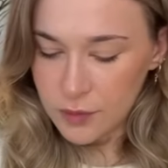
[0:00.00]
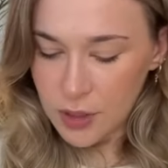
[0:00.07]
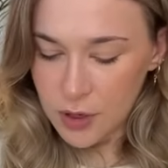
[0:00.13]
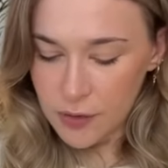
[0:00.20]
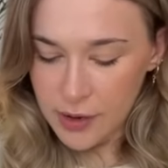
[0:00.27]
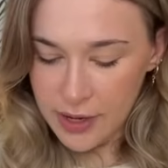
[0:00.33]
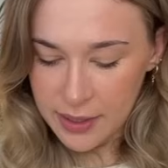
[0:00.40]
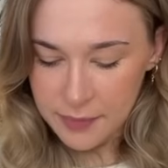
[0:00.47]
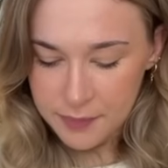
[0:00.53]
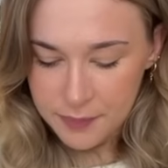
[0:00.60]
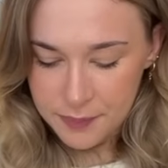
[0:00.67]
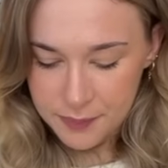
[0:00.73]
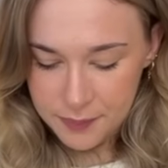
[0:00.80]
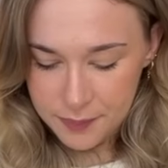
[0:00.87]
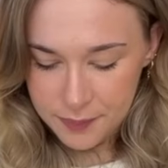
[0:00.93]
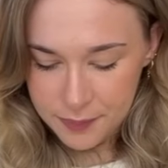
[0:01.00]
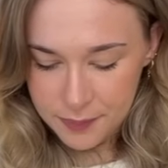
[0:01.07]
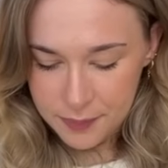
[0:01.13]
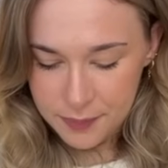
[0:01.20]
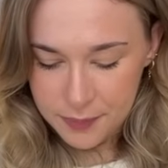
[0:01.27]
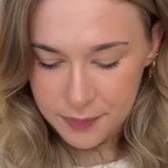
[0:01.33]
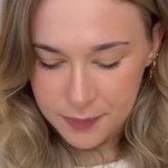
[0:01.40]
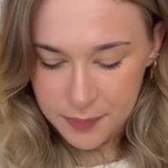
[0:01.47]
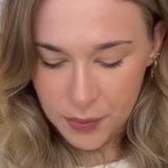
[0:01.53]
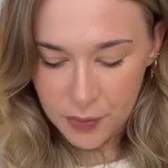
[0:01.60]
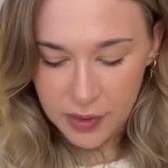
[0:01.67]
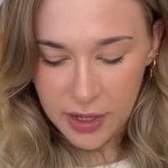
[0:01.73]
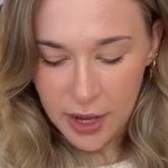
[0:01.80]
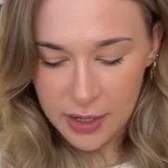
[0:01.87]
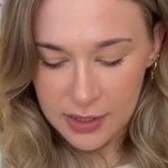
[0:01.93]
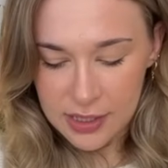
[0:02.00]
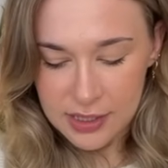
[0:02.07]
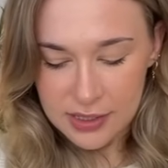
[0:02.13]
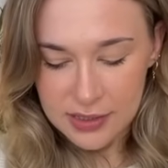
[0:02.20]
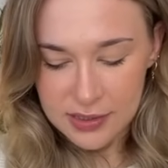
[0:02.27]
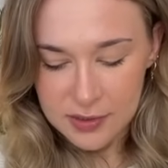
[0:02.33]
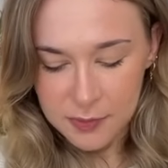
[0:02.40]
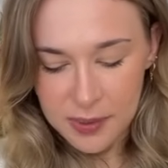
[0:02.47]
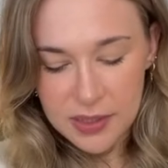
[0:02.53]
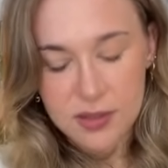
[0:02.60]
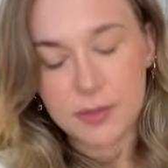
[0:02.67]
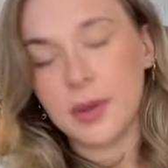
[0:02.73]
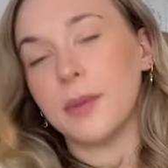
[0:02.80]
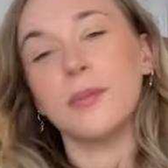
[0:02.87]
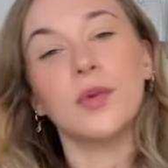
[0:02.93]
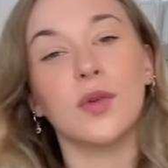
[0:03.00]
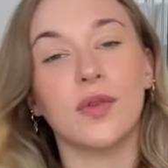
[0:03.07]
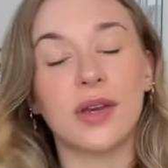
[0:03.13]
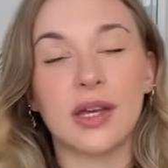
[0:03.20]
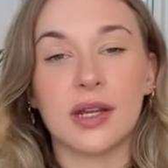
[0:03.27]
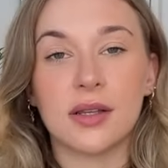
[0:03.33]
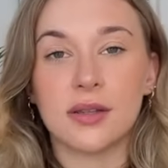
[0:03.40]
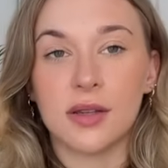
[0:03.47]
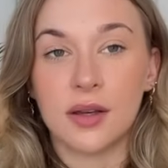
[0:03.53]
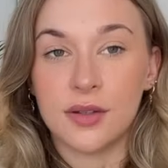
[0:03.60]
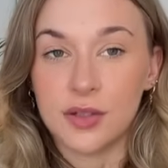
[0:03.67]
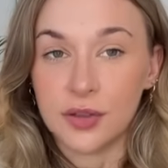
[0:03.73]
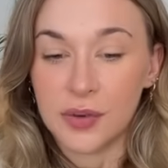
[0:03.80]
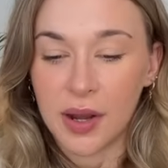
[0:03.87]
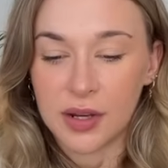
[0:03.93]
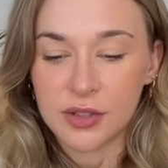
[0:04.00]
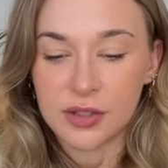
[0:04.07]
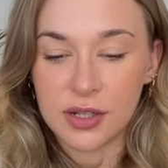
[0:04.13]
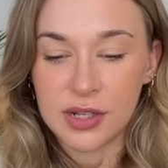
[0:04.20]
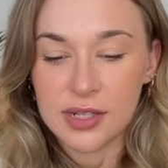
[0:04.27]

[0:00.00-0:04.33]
All right. But regardless, this speaks about moving in a certain direction.